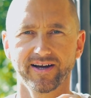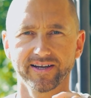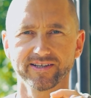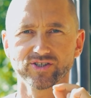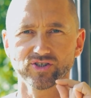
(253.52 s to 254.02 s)

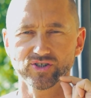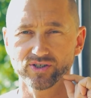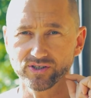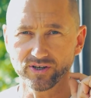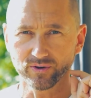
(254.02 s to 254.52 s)
I can,
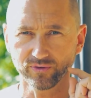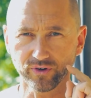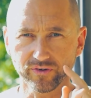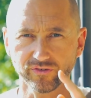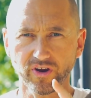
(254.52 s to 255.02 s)
you know,
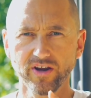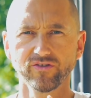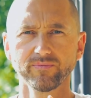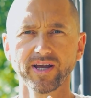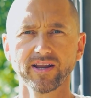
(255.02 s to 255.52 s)
start
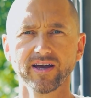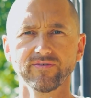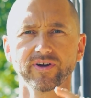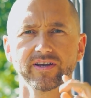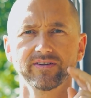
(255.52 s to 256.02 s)
changing my
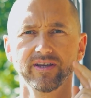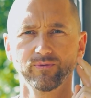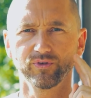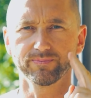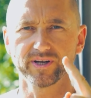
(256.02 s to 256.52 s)
life. I can
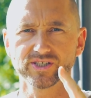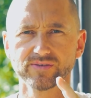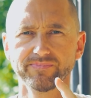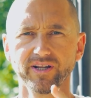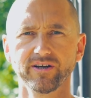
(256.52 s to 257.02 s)
take
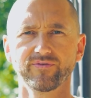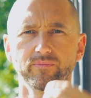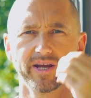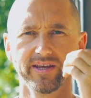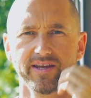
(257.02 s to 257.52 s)
responsibility
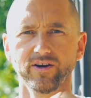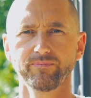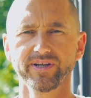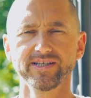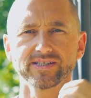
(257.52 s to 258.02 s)
for my inner
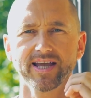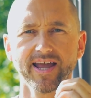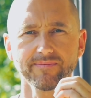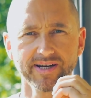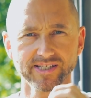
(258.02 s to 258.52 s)
peace
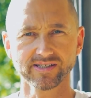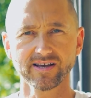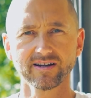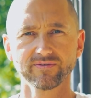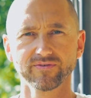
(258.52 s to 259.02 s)
and
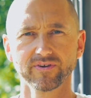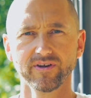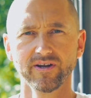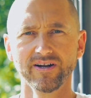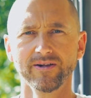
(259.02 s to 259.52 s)
myself.
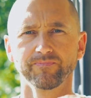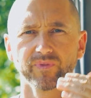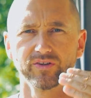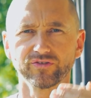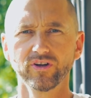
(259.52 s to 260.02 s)

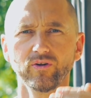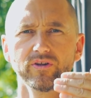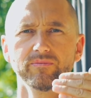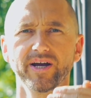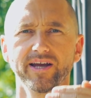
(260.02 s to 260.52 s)
And
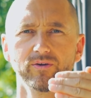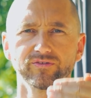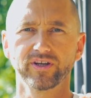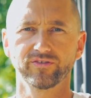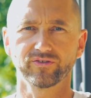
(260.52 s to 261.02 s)
slowly my
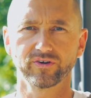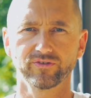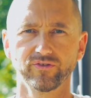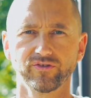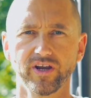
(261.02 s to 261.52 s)
outside
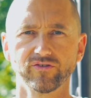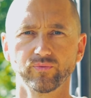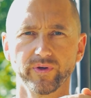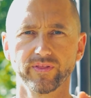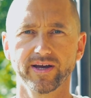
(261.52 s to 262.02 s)
starts to change
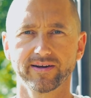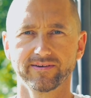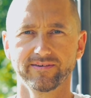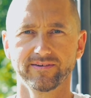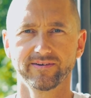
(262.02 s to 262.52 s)
with that.
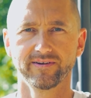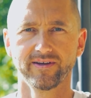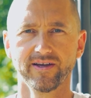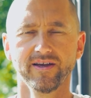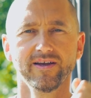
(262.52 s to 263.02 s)

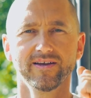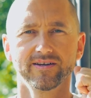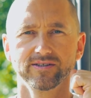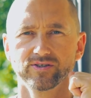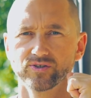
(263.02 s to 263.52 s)

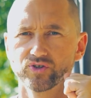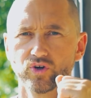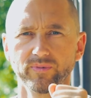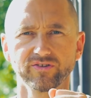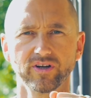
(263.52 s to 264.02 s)

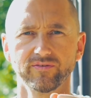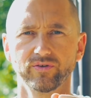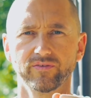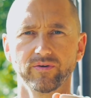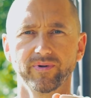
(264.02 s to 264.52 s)
So much love
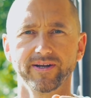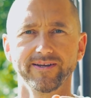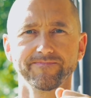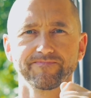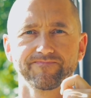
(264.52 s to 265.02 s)
to everybody.